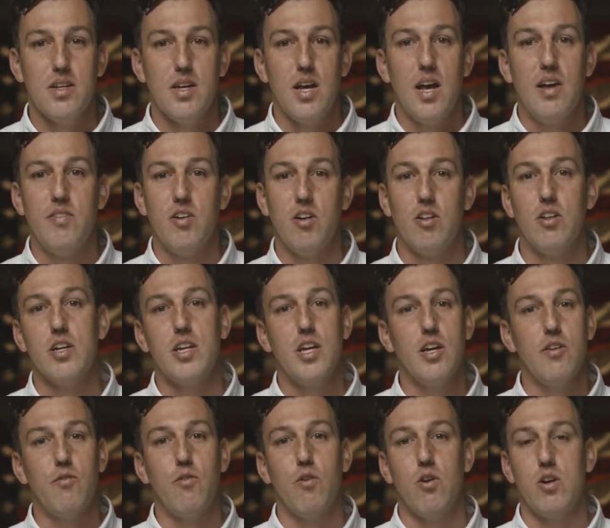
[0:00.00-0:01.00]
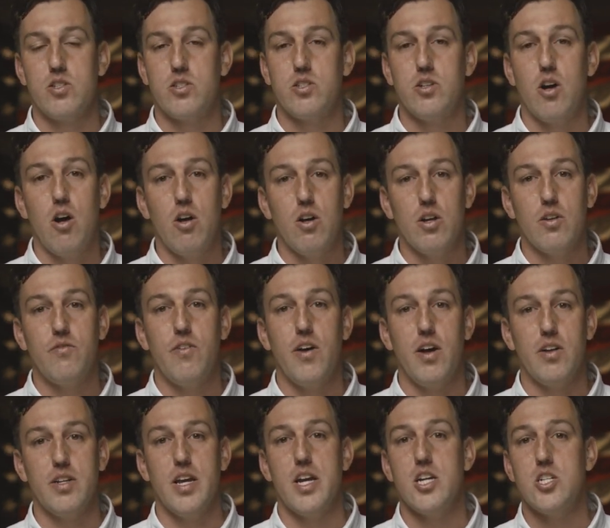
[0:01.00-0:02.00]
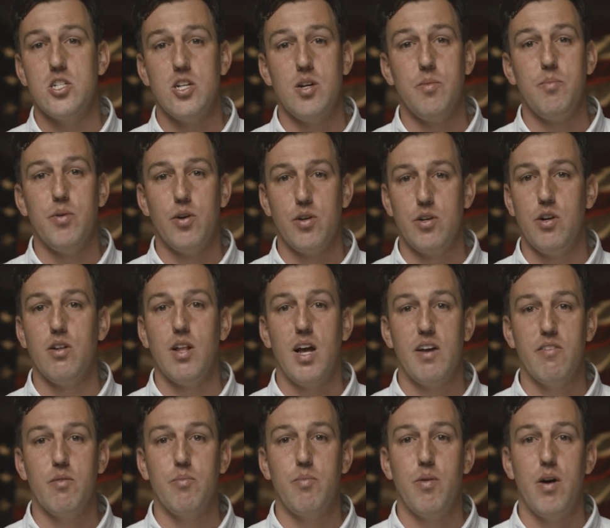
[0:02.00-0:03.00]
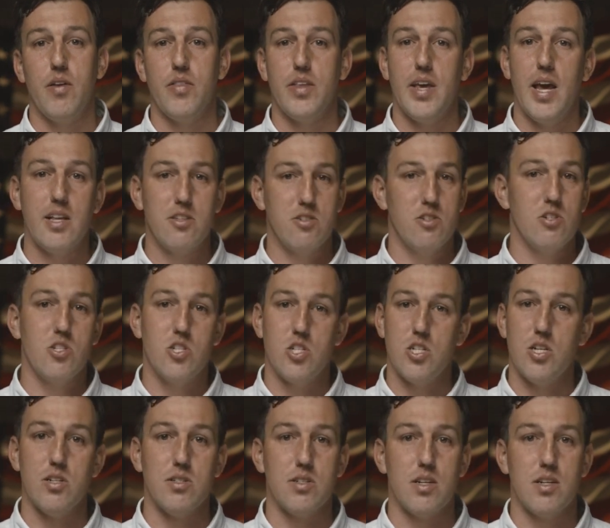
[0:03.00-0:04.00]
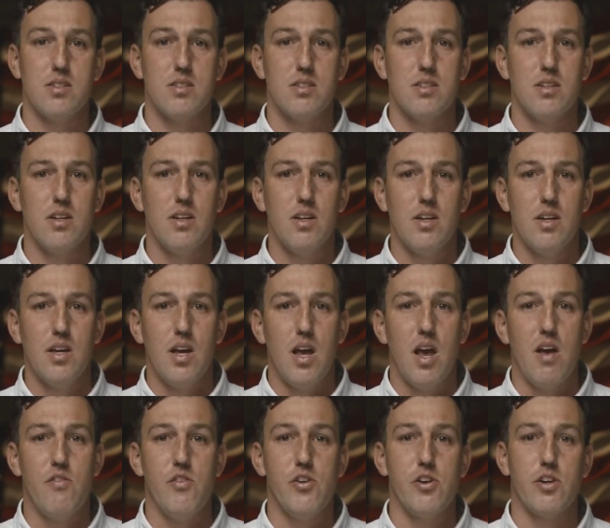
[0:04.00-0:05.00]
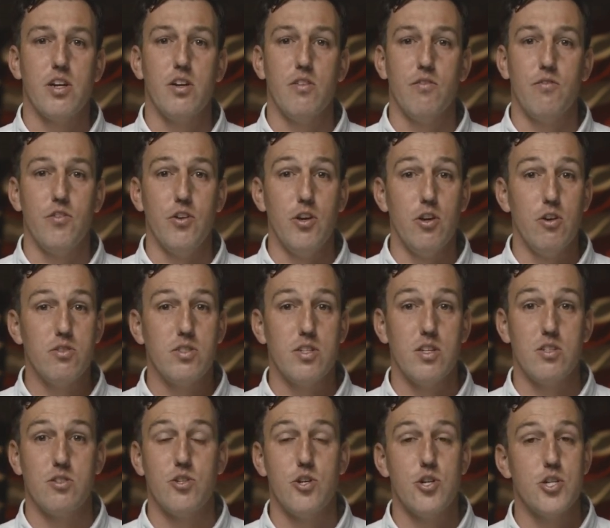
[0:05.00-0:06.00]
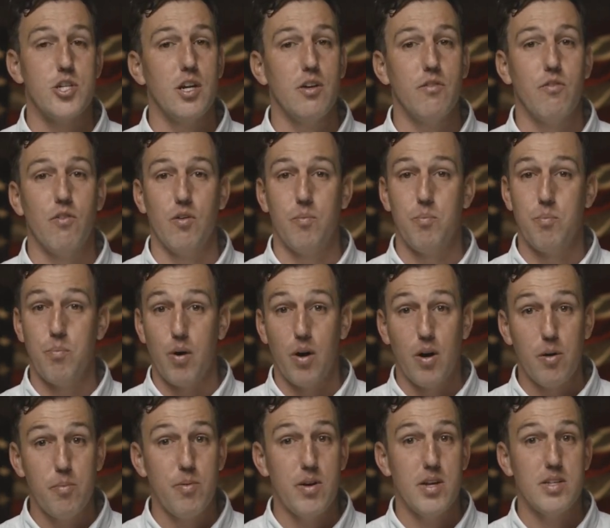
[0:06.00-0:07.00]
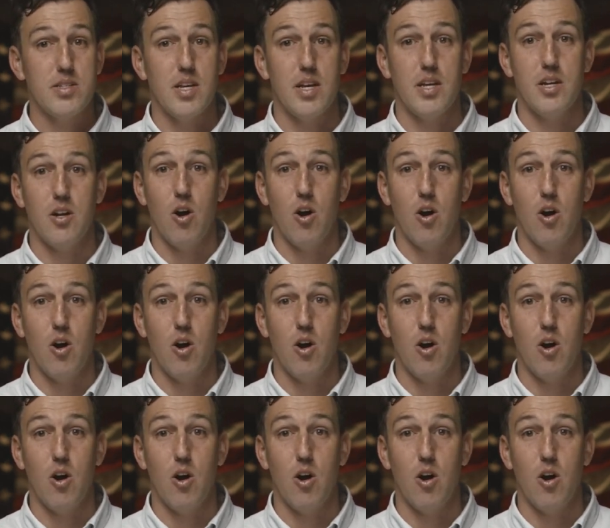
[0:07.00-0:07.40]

If you're looking for a solid foundation to build your life upon, the answer is Jesus. If you're confused and searching for purpose and